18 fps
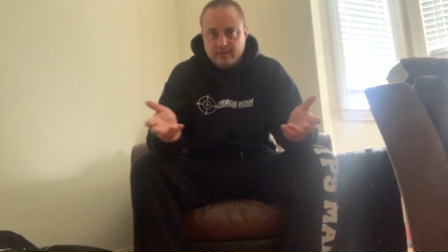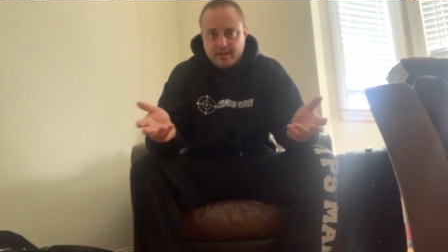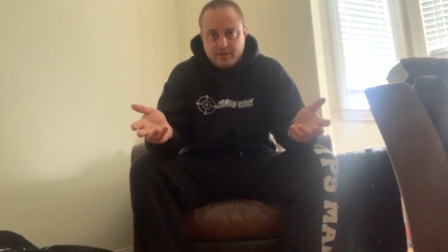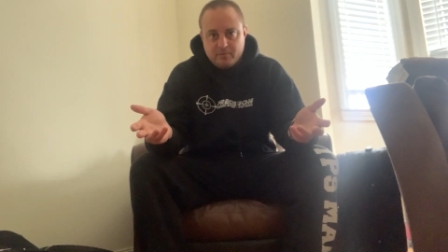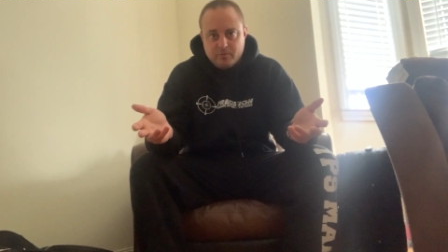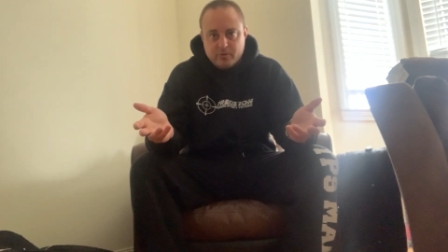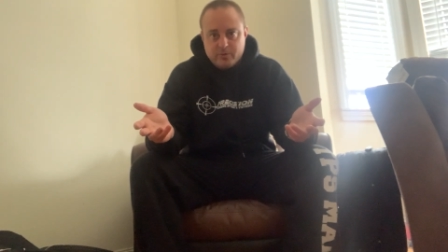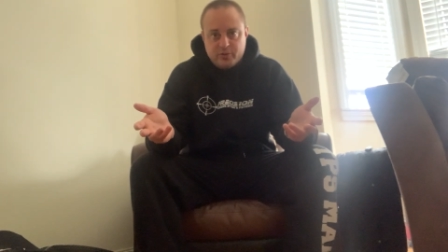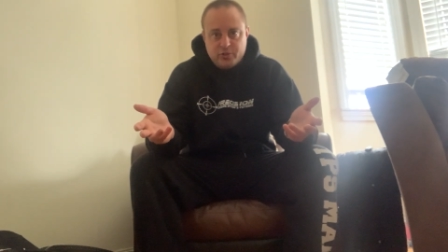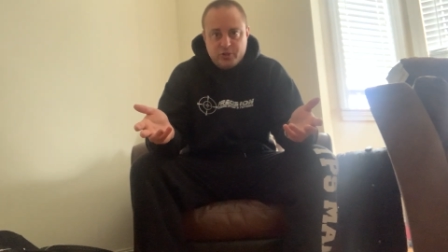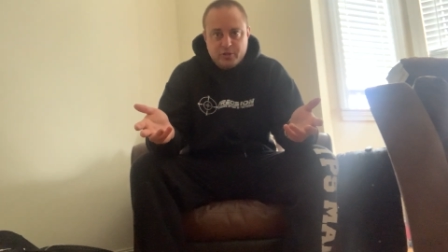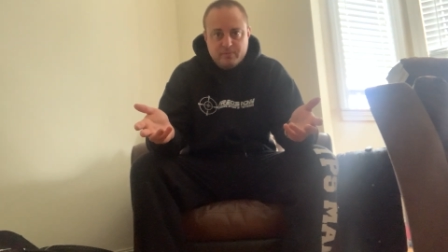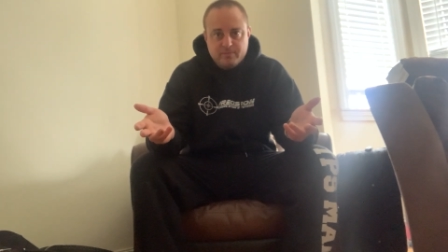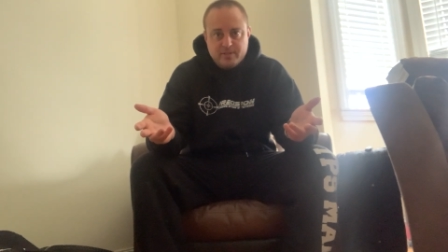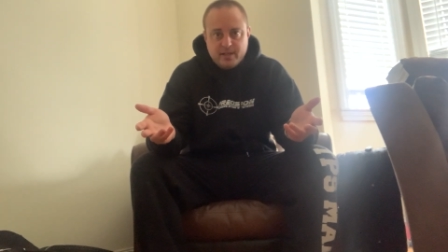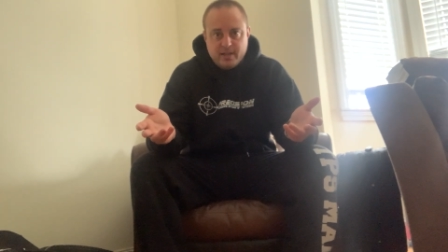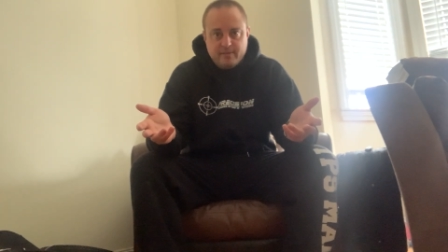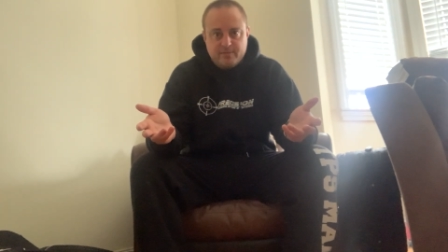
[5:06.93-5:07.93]
like most
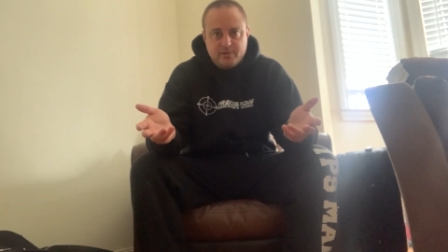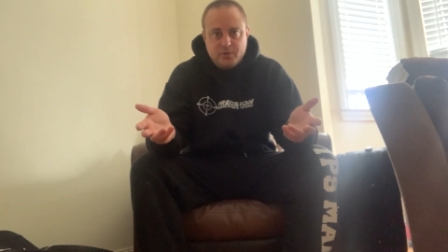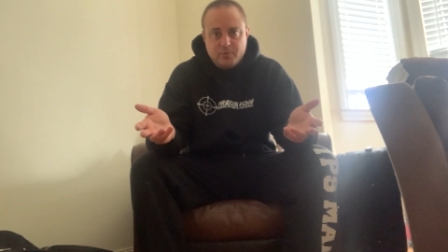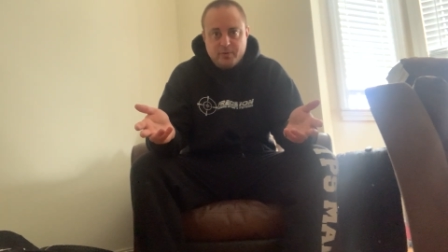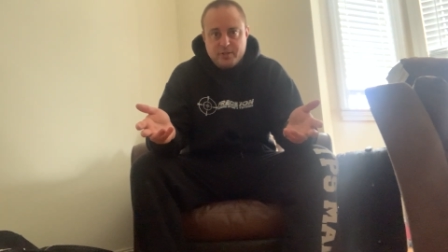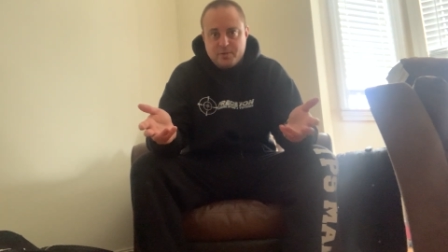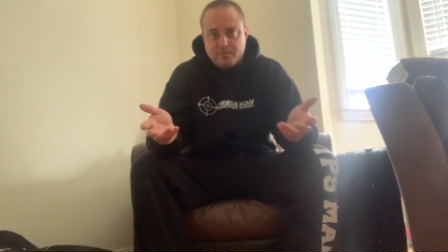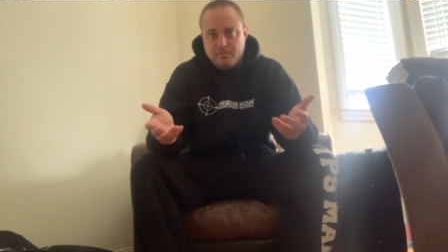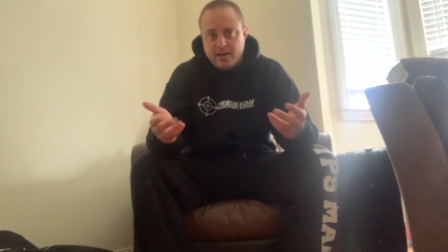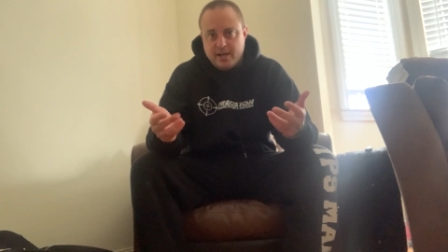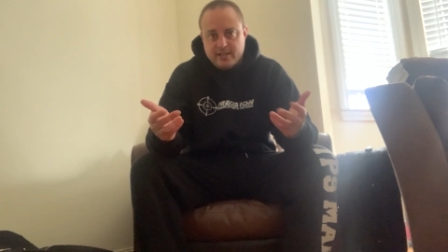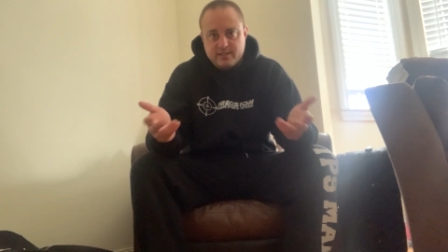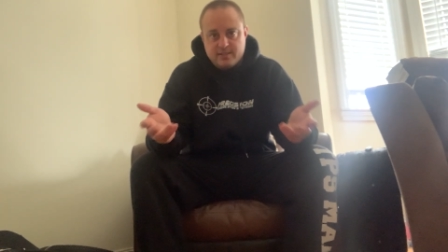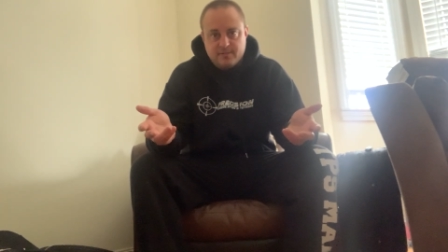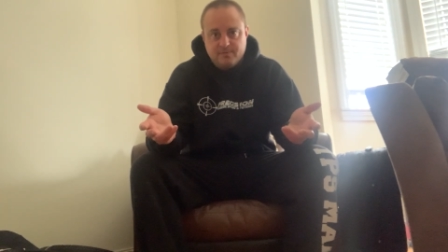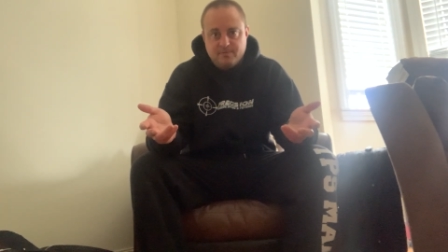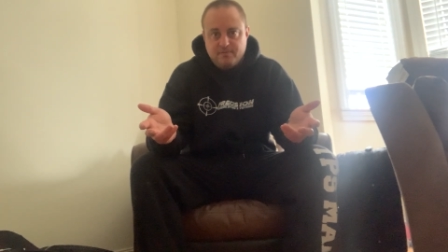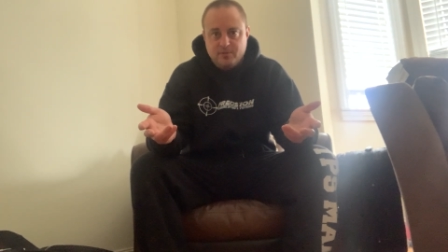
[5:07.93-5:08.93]
gyms have 2-inch
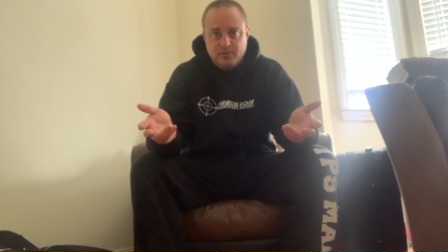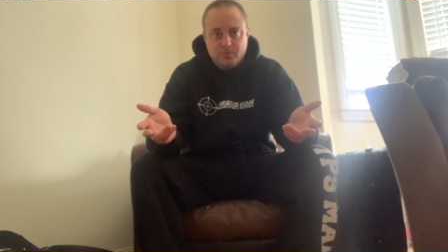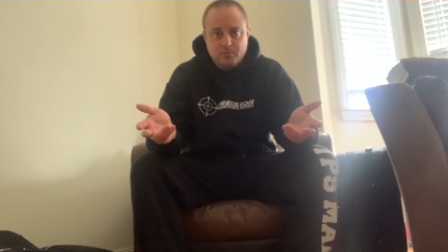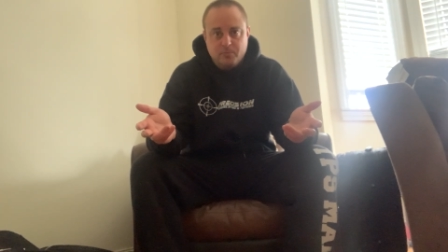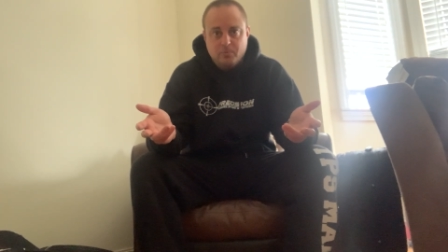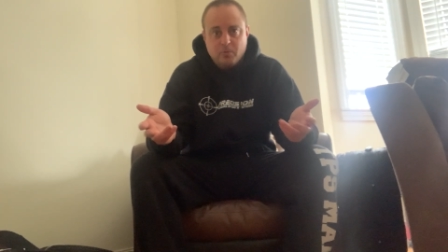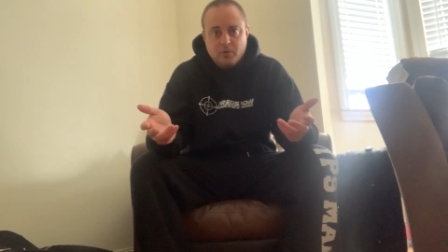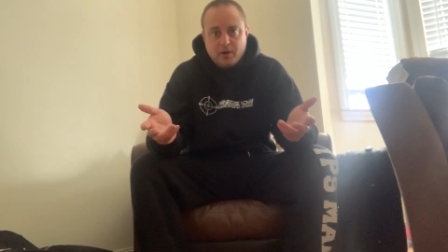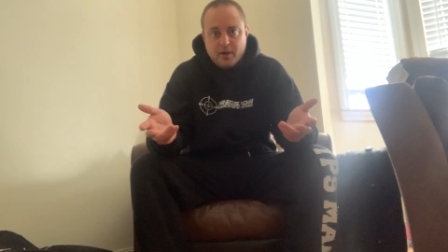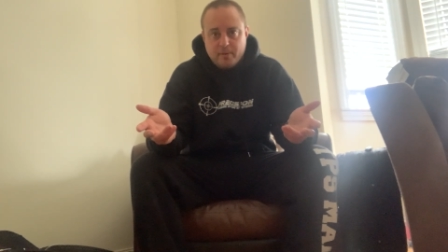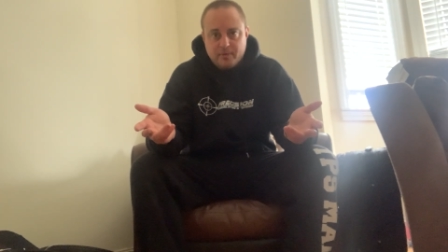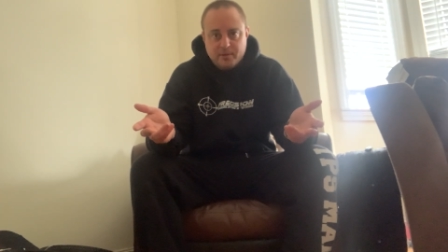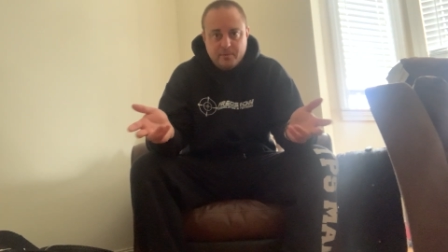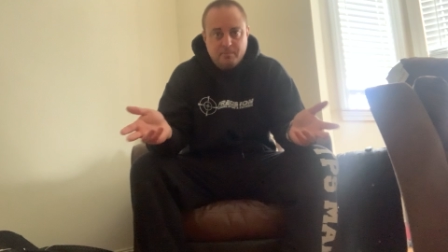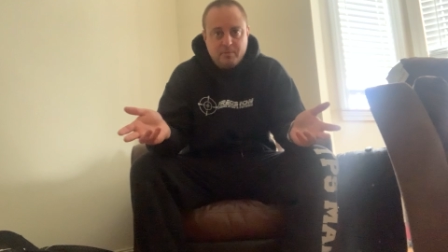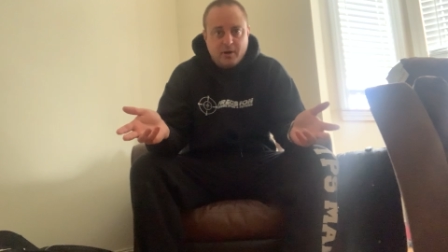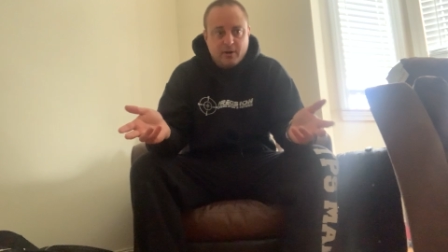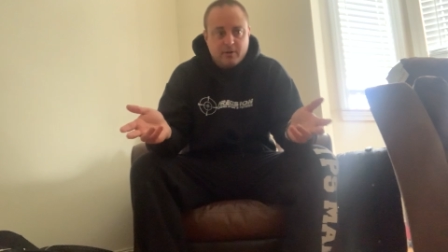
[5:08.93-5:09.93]
mats, if you were able
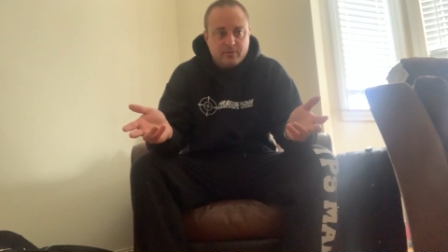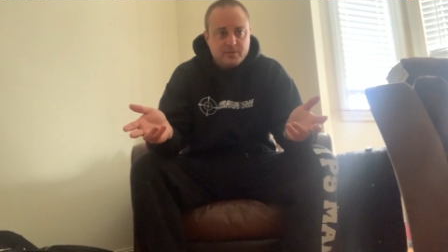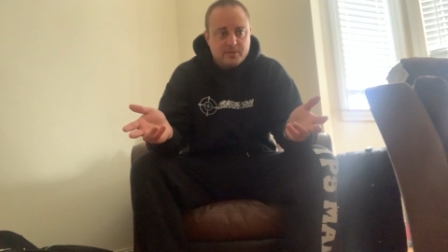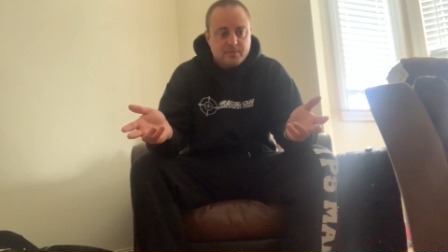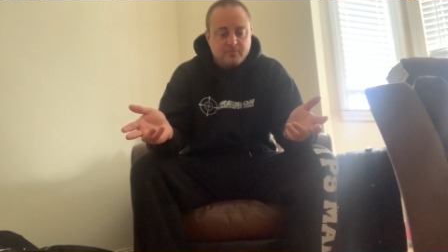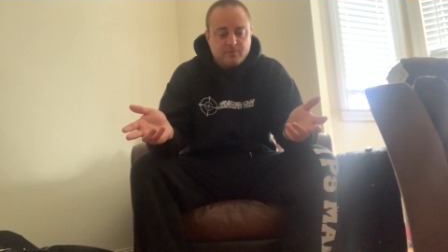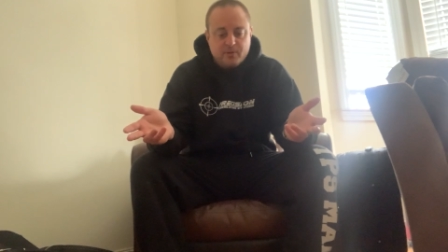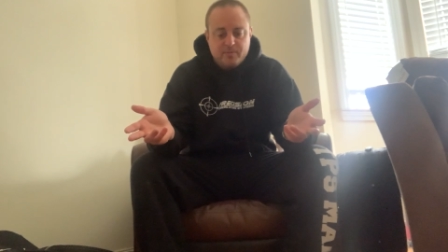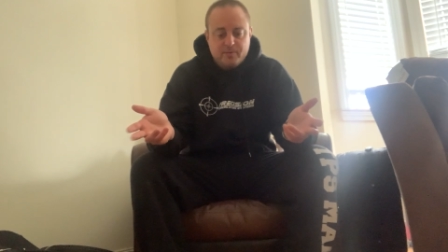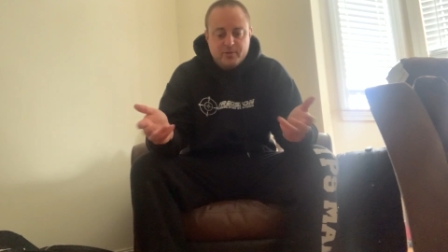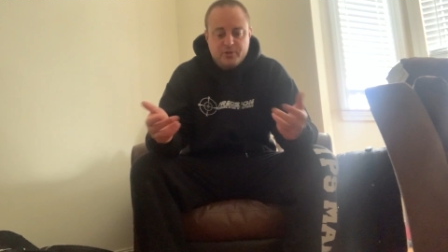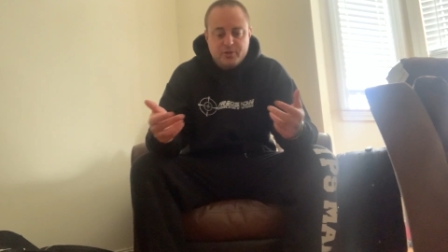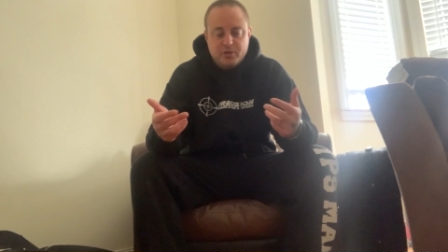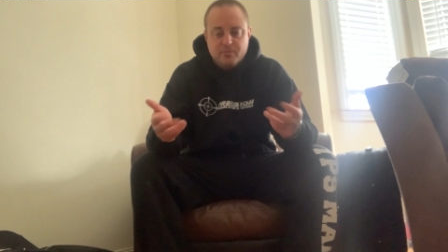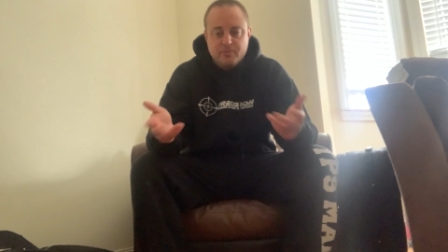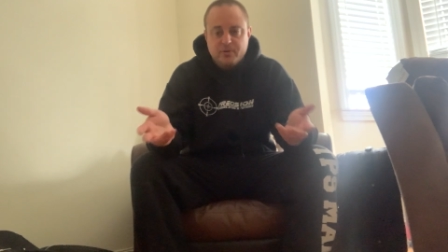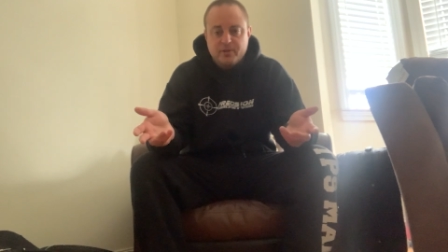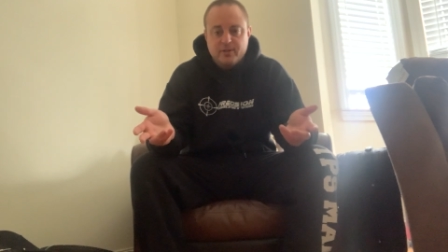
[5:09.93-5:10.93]
to borrow some from your
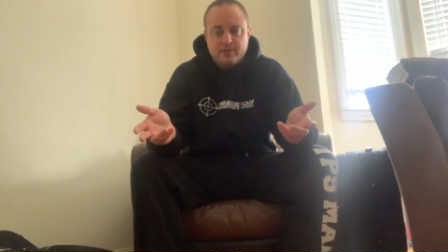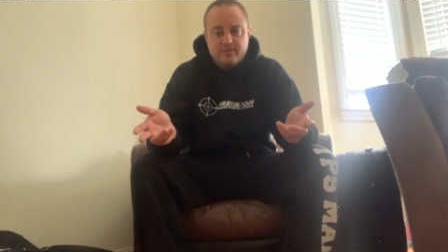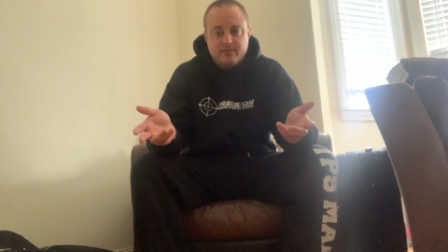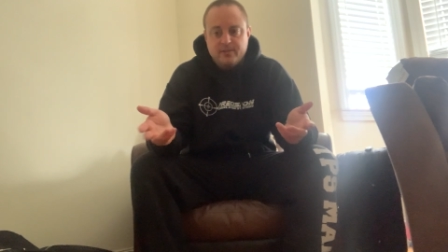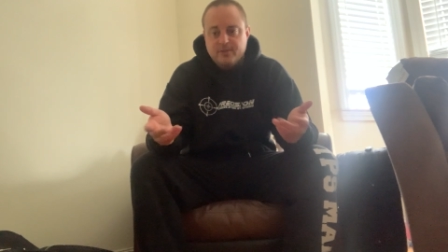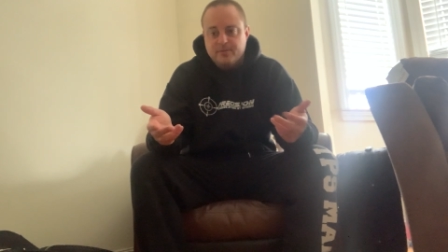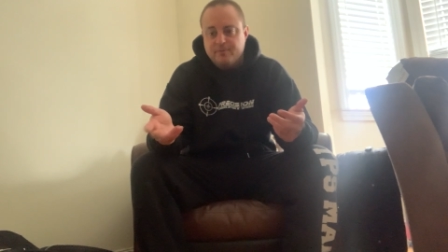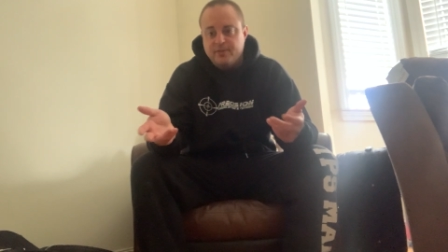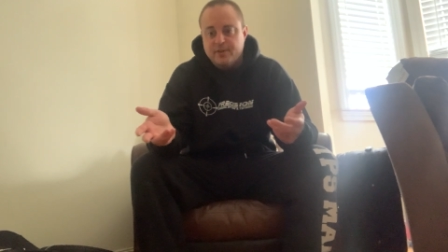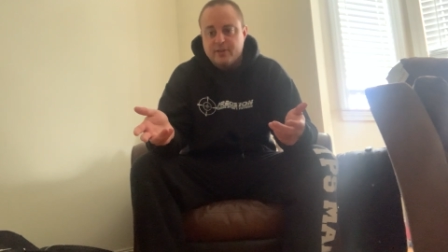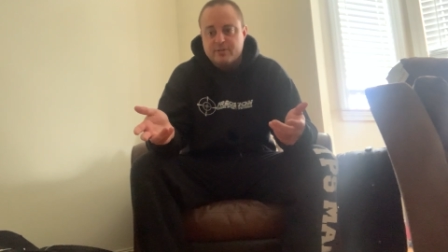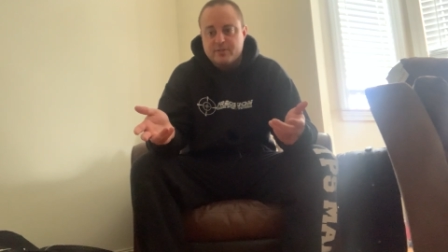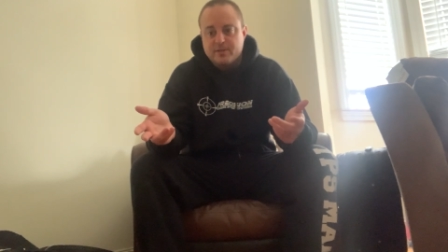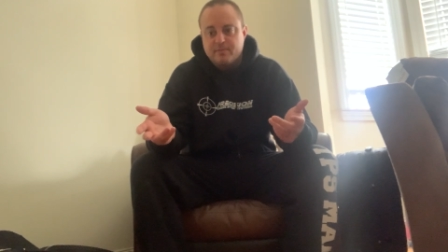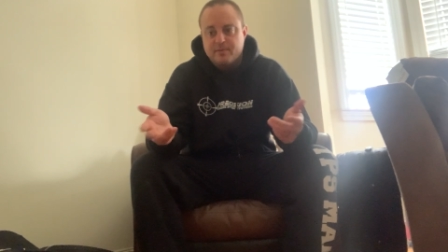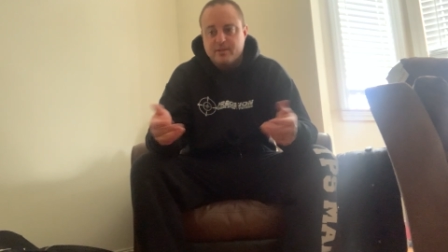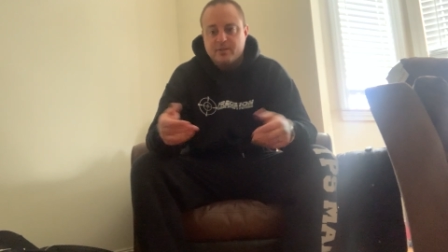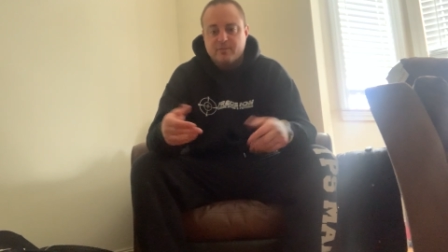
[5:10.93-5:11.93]
gym, or you figure
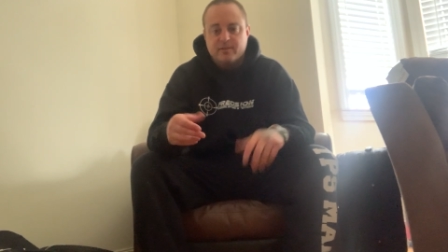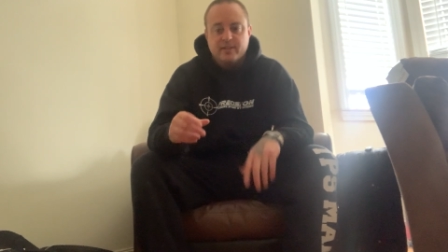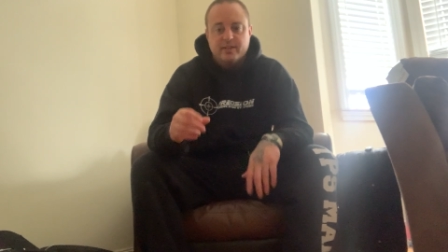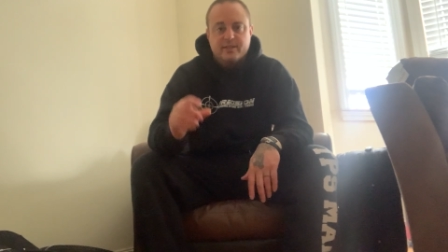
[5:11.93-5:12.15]
something out, right?